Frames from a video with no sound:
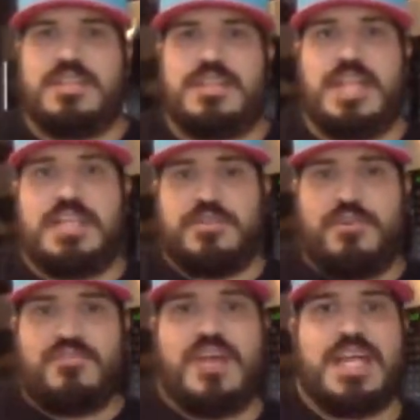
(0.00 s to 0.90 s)
that you'll
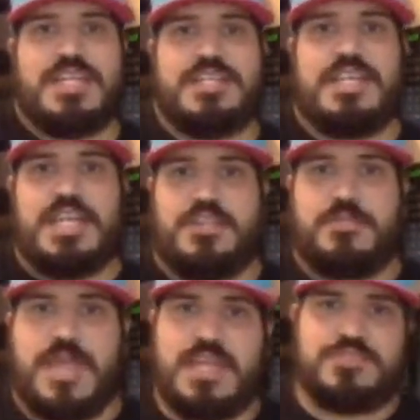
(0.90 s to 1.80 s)
find in your
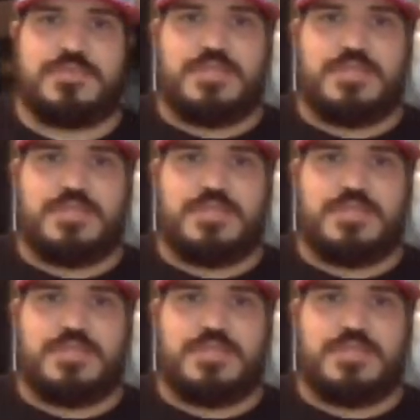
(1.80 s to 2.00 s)
pantry,